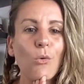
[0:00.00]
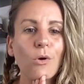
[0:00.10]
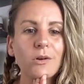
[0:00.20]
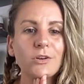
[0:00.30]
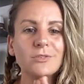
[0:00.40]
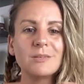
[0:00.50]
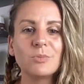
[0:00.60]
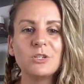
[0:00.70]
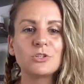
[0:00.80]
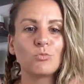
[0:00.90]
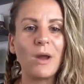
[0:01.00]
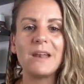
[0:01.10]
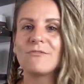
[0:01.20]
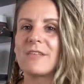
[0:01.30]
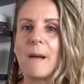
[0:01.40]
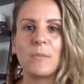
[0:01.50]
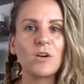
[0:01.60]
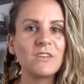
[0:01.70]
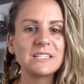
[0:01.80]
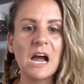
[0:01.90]
or you're simply just waiting for that
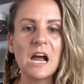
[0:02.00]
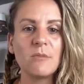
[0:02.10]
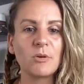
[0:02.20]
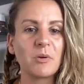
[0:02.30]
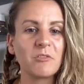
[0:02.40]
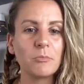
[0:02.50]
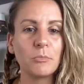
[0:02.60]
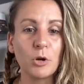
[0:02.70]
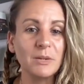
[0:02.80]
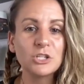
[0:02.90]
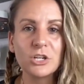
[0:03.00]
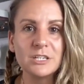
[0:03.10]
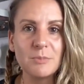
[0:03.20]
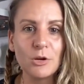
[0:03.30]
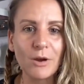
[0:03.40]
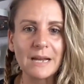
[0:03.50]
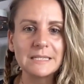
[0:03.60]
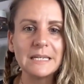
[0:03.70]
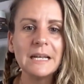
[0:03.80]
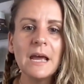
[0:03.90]
perfect time or per- permission to be
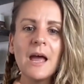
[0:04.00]
granted.